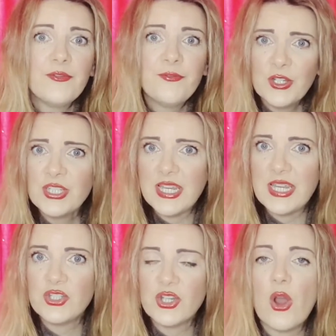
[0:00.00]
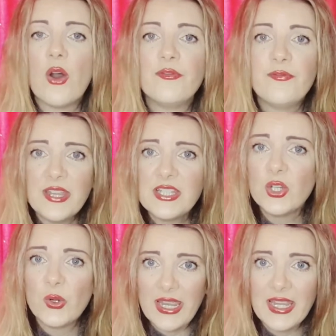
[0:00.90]
footage of
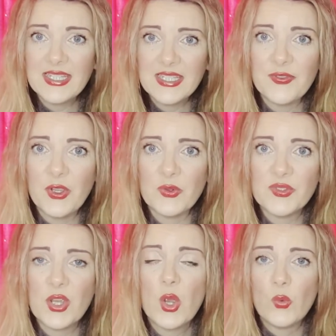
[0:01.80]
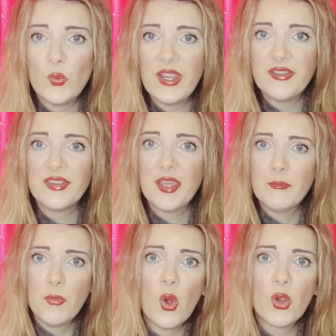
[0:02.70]
video interviews with
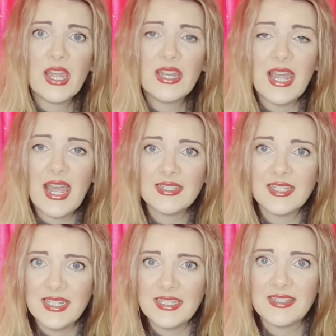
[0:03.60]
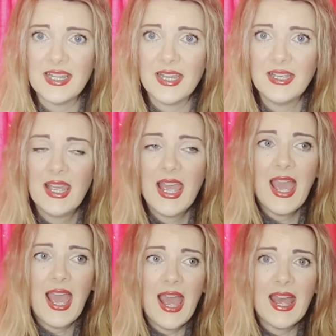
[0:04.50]
Morgan and Anissa,
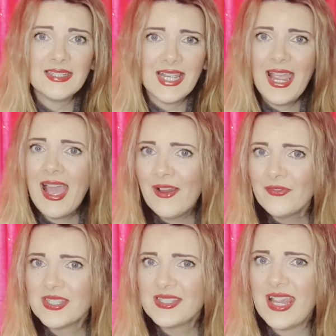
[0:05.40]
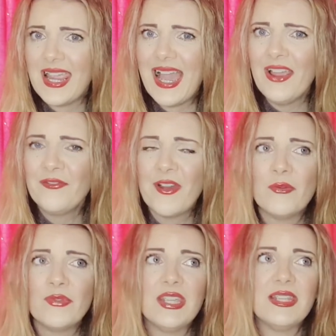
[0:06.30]
and I have to say I
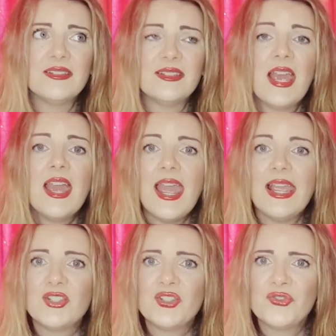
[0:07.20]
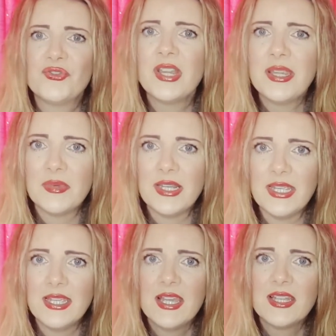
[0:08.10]
found these
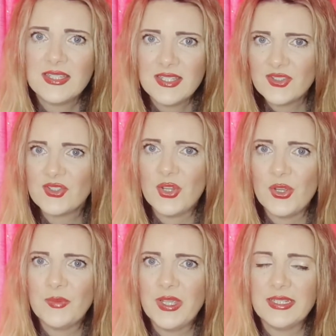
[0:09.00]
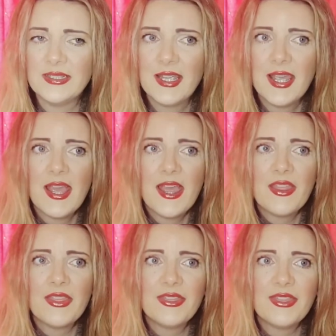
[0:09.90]
extremely disturbing.
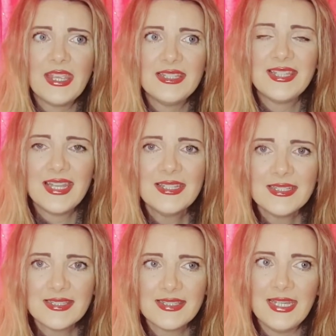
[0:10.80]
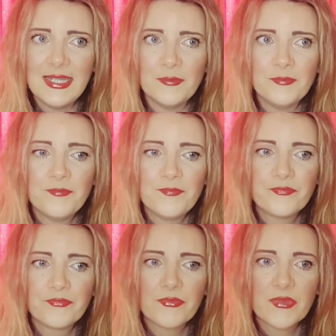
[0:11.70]
They didn't seem
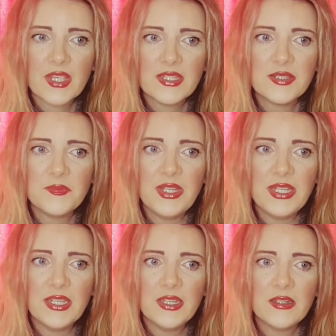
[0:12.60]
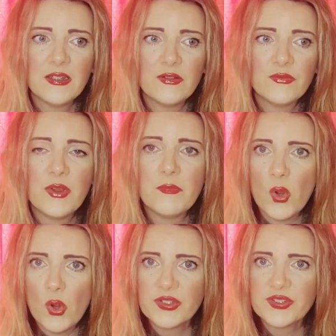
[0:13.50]
to be
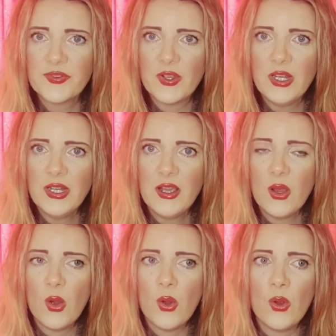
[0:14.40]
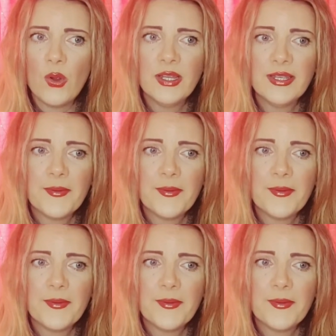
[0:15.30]
remorseful or